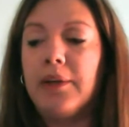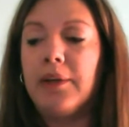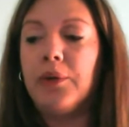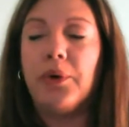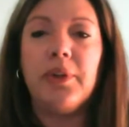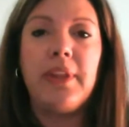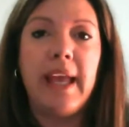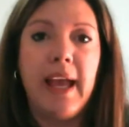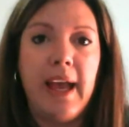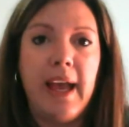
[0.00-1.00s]
or they
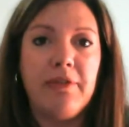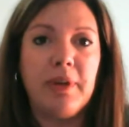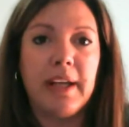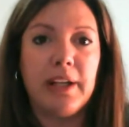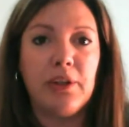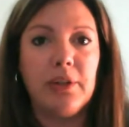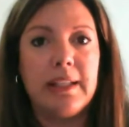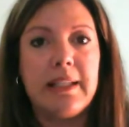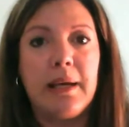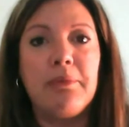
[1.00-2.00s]
have what I call a
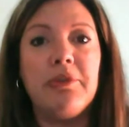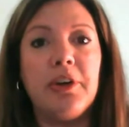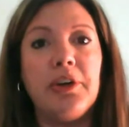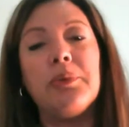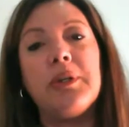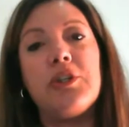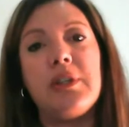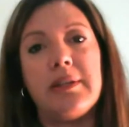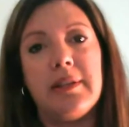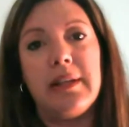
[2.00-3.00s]
dumb phone, which
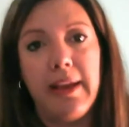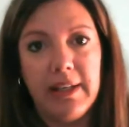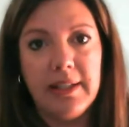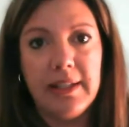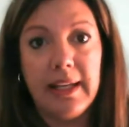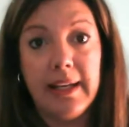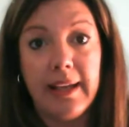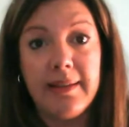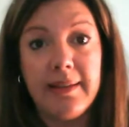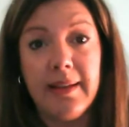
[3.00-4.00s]
doesn't have internet
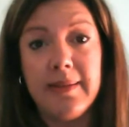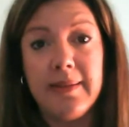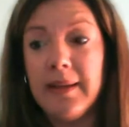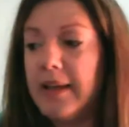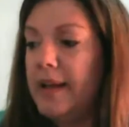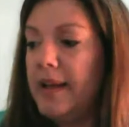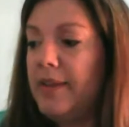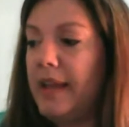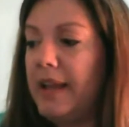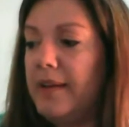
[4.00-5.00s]
access.
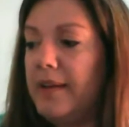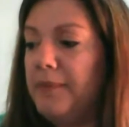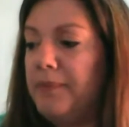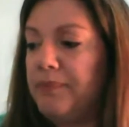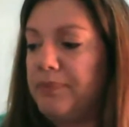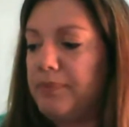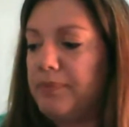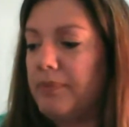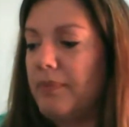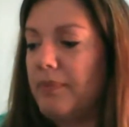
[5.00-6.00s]
Then
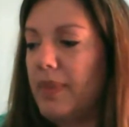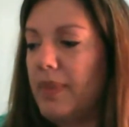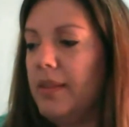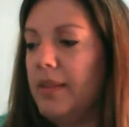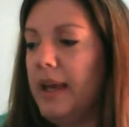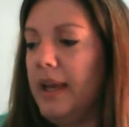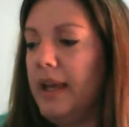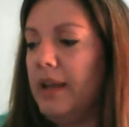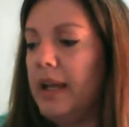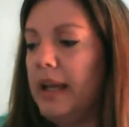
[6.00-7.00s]

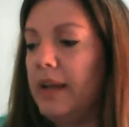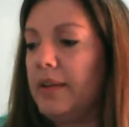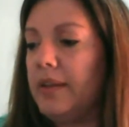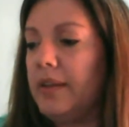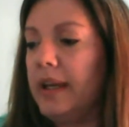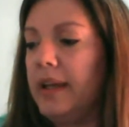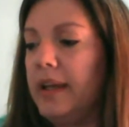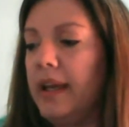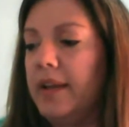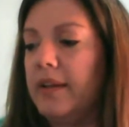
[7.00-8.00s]
they
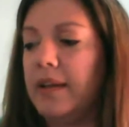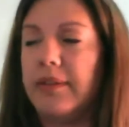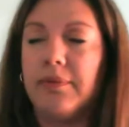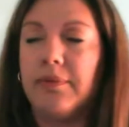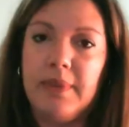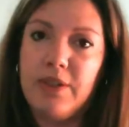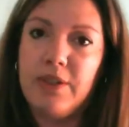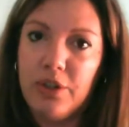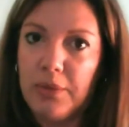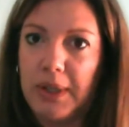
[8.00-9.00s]
can, there's
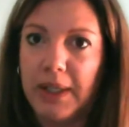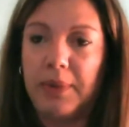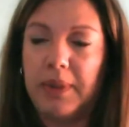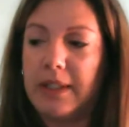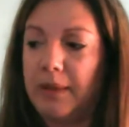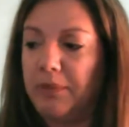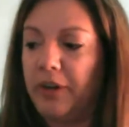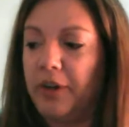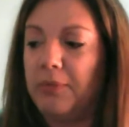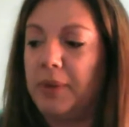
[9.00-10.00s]
not too many with dumb
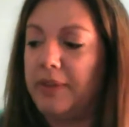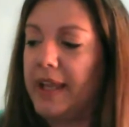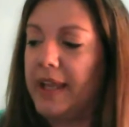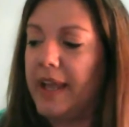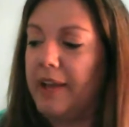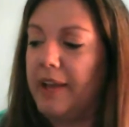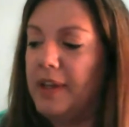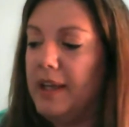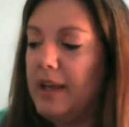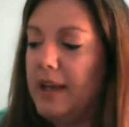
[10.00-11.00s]
phone, but if they have
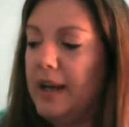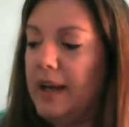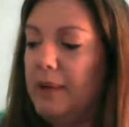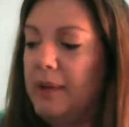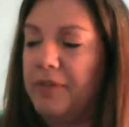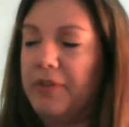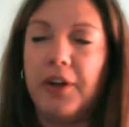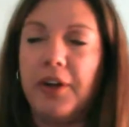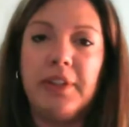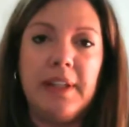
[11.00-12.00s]
a
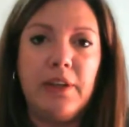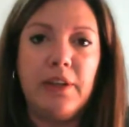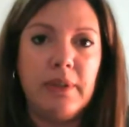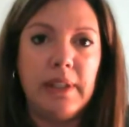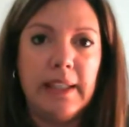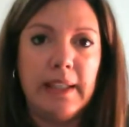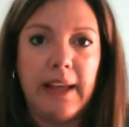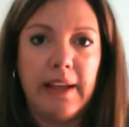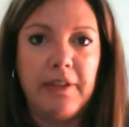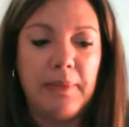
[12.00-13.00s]
phone that they're not really
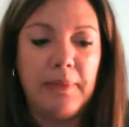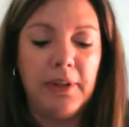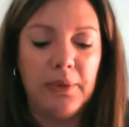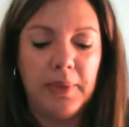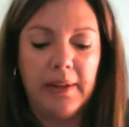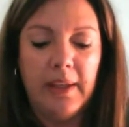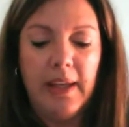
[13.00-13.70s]
that familiar with,